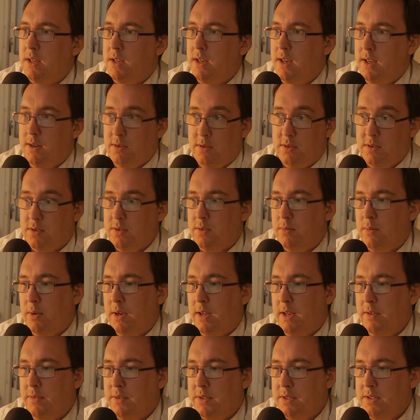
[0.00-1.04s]
and also in real
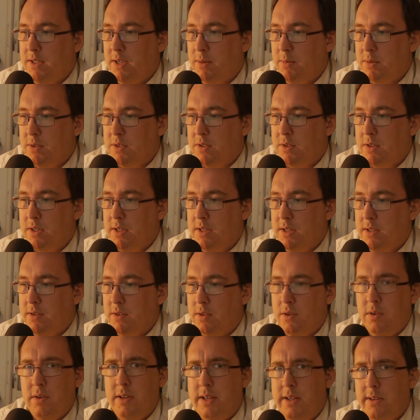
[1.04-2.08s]
life is Yamazaki
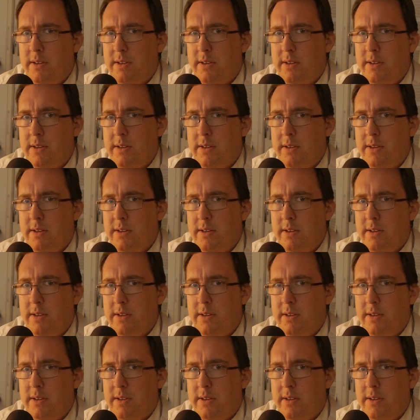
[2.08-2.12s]
30